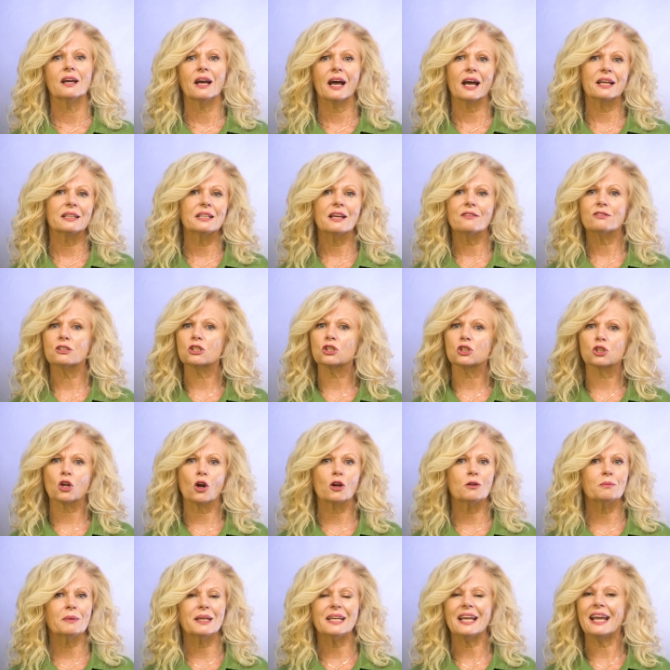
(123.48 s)
had never
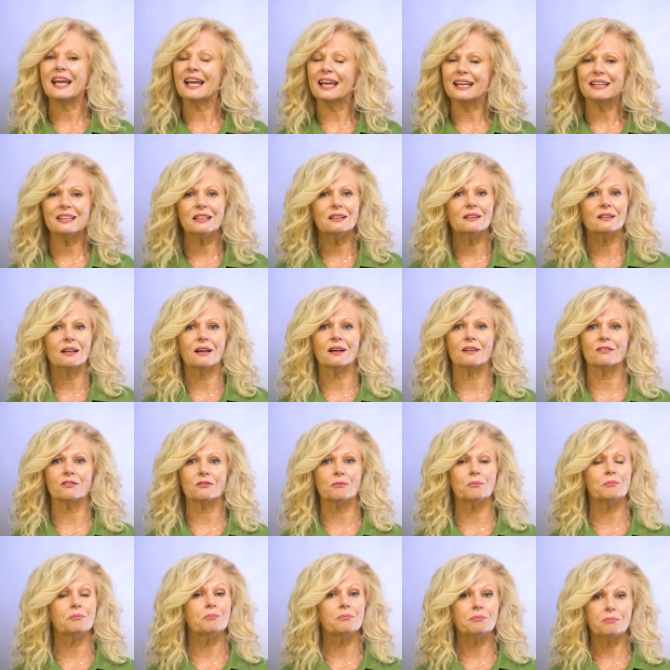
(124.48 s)
shown me any love,
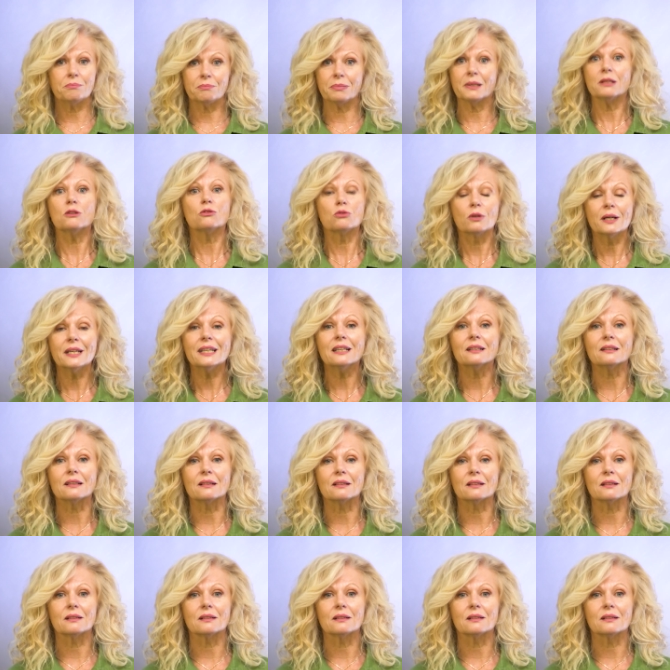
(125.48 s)
be real?